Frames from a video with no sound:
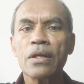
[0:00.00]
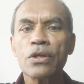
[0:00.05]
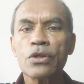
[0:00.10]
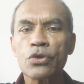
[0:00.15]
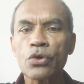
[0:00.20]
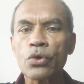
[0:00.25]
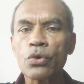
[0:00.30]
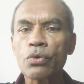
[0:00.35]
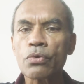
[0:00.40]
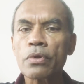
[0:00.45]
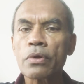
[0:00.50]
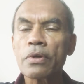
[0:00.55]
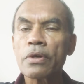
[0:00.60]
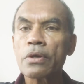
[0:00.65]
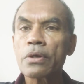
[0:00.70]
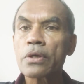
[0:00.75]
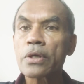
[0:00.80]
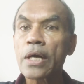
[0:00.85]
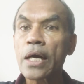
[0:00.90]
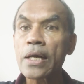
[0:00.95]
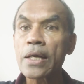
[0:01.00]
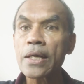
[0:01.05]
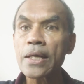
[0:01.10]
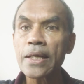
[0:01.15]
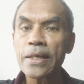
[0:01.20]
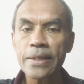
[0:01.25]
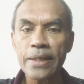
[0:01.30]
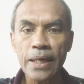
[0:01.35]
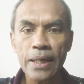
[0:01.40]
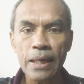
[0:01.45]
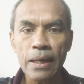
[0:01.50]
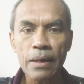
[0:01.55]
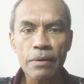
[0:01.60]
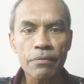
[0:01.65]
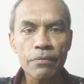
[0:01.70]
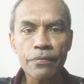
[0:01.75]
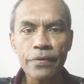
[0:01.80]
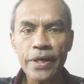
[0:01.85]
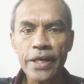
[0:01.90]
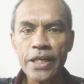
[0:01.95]
So currently there are
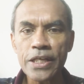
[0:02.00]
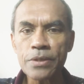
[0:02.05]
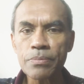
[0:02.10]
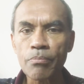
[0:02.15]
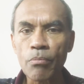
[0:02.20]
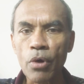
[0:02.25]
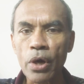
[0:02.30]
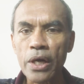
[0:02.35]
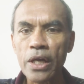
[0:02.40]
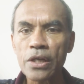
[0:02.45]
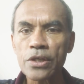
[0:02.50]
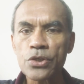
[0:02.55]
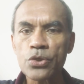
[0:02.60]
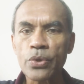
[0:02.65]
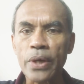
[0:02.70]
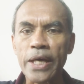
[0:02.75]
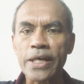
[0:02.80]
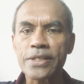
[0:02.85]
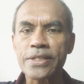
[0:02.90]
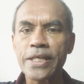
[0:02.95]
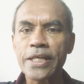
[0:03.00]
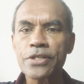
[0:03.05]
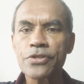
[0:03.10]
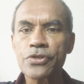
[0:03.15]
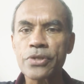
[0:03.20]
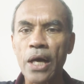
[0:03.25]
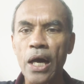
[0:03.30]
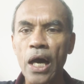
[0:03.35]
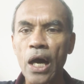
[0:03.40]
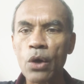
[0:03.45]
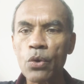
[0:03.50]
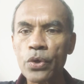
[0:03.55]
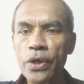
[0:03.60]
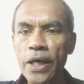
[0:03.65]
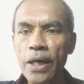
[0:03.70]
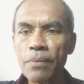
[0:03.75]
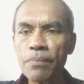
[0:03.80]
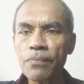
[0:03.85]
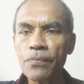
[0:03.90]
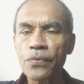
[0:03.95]
various models to assess the
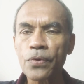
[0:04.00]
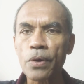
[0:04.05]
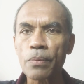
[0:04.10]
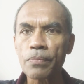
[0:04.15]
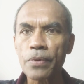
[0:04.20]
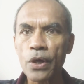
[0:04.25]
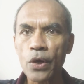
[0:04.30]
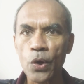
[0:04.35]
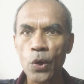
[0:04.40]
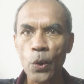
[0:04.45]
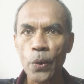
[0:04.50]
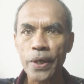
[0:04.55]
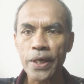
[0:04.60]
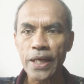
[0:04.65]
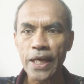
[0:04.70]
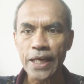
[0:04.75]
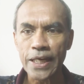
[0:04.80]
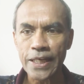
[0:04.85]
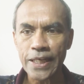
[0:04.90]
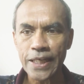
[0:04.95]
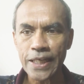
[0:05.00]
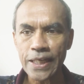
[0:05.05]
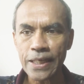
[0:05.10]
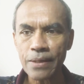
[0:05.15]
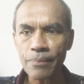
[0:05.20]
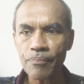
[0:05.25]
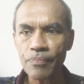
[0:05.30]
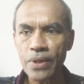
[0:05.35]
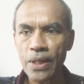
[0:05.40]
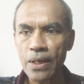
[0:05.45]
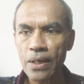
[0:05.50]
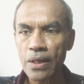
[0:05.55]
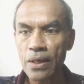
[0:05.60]
outcome from the COVID-19.